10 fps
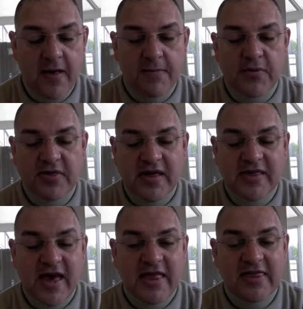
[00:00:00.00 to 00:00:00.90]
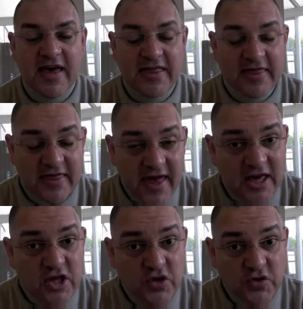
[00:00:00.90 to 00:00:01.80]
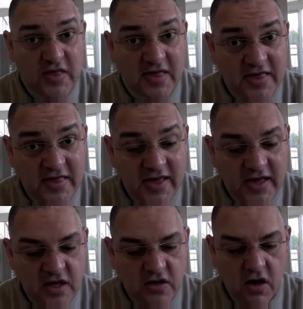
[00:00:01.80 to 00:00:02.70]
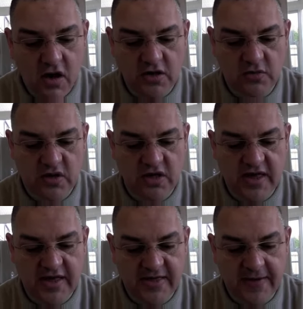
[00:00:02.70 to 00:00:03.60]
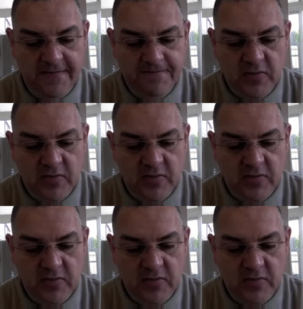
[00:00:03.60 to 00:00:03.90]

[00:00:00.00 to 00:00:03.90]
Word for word: Paul says that they should seek God. Watch this.